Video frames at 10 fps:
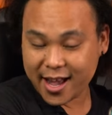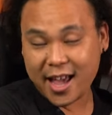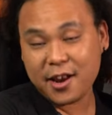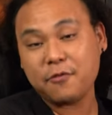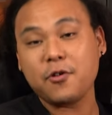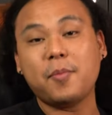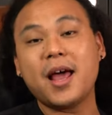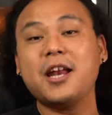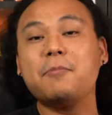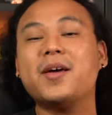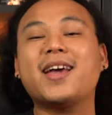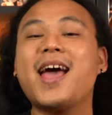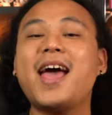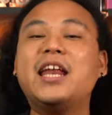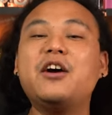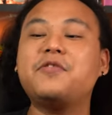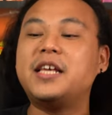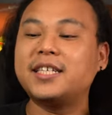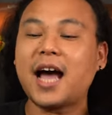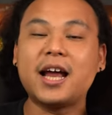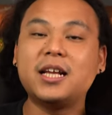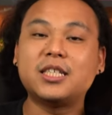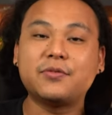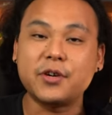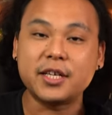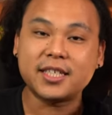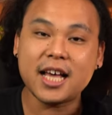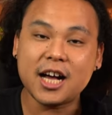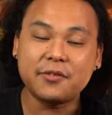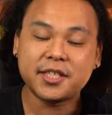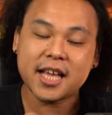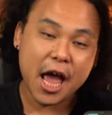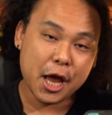And if you're planning to pick any of these items for yourselves,